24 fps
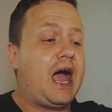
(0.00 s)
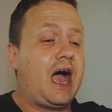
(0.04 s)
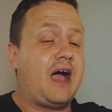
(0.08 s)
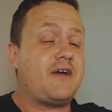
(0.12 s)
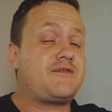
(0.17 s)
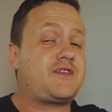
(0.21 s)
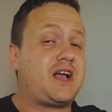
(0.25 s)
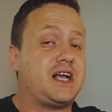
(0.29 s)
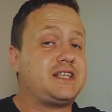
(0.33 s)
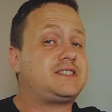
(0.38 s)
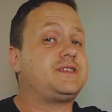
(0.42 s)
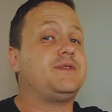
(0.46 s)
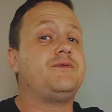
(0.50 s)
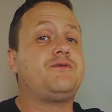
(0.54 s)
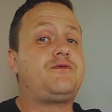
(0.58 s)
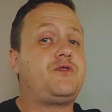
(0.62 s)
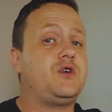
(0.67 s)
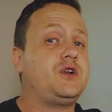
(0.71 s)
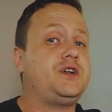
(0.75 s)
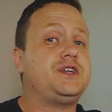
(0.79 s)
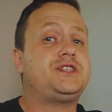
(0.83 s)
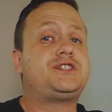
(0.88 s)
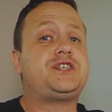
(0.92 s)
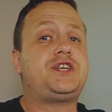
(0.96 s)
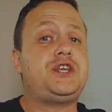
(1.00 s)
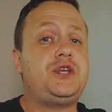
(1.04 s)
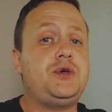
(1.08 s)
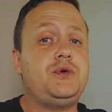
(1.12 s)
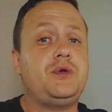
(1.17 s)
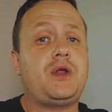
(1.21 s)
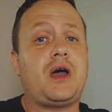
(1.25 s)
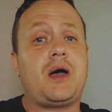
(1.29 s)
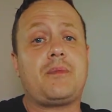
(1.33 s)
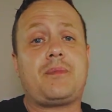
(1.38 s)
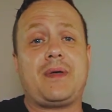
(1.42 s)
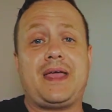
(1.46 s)
I've got some footage
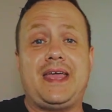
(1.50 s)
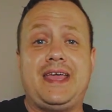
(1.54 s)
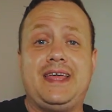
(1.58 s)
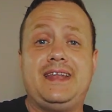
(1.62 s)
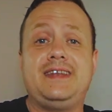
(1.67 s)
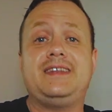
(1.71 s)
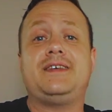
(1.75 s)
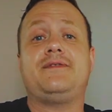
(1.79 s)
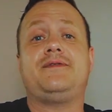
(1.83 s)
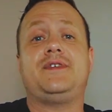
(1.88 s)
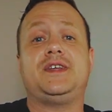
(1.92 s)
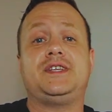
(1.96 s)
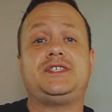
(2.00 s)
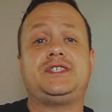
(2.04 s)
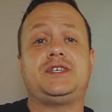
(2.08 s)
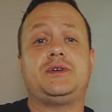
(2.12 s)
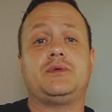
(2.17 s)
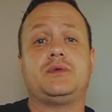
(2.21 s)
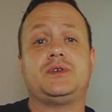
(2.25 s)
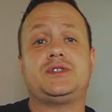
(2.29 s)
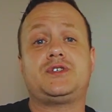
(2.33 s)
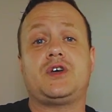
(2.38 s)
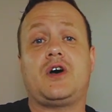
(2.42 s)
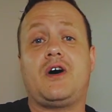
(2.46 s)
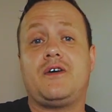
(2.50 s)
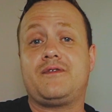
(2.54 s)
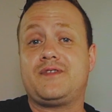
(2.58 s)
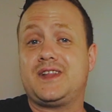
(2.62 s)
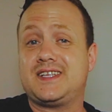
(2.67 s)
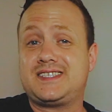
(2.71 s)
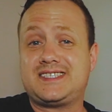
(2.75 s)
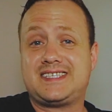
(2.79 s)
queued up in DaVinci Resolve.